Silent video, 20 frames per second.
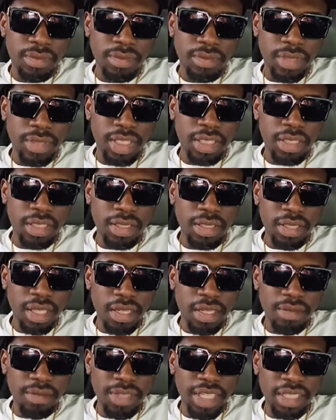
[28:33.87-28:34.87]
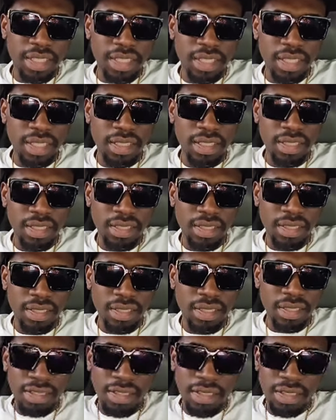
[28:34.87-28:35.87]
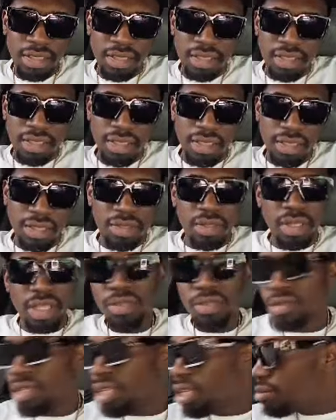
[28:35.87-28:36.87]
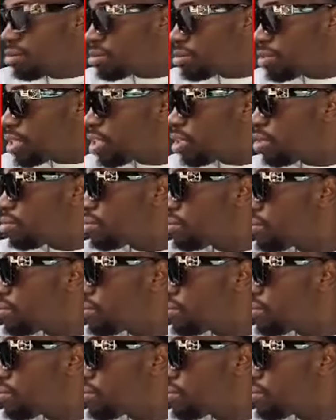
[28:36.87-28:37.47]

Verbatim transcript: You understand what I'm saying? Stuart Williams, big up.